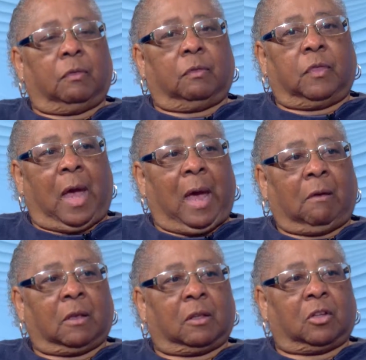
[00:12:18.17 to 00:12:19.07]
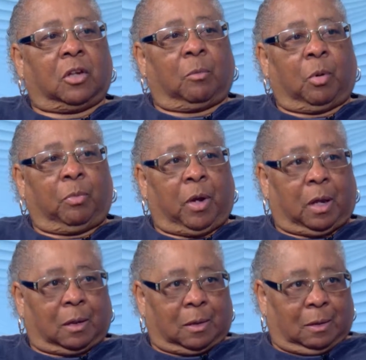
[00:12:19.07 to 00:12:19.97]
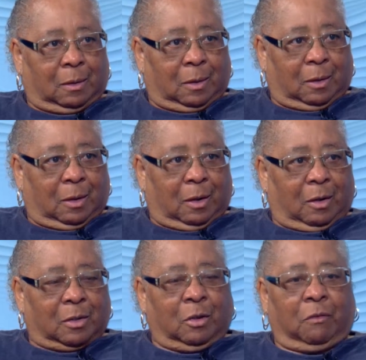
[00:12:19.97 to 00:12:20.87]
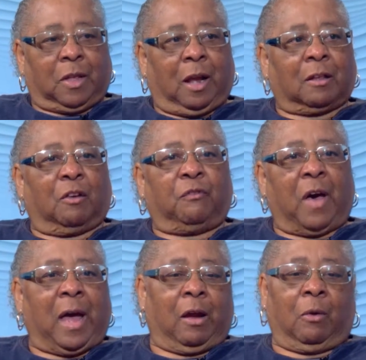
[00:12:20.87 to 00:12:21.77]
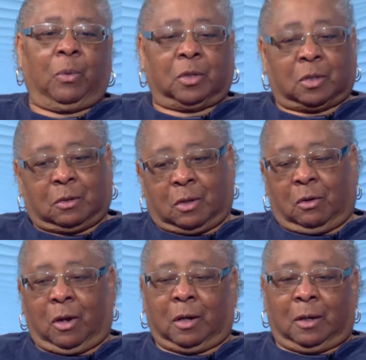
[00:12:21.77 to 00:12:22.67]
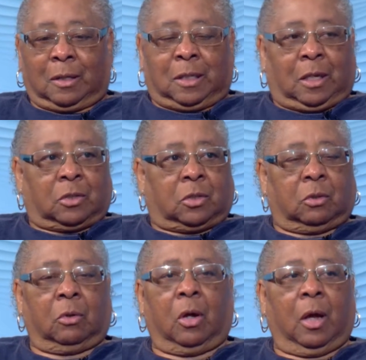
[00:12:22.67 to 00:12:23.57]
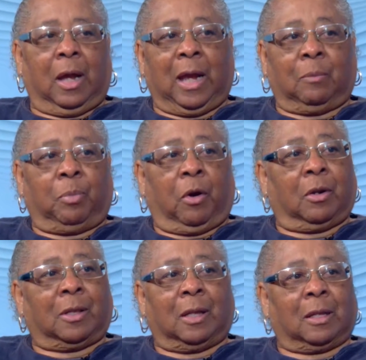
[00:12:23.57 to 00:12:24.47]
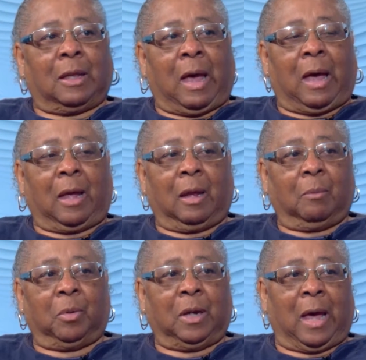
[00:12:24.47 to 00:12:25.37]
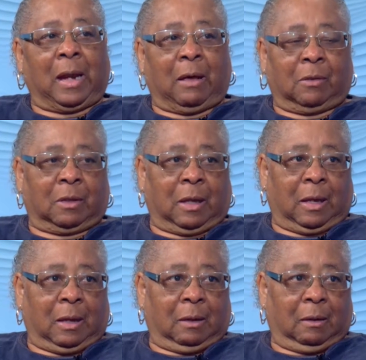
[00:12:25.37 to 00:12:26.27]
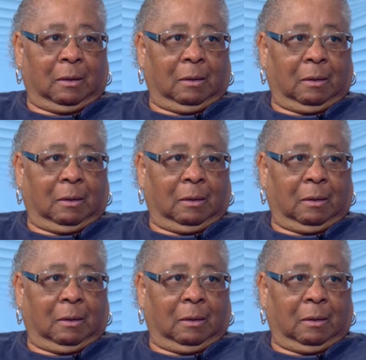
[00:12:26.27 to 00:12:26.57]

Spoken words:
The houses are double bricked. So if there's a fire, which Claude can attest to, it burns inside, but not outside. Mm-hmm.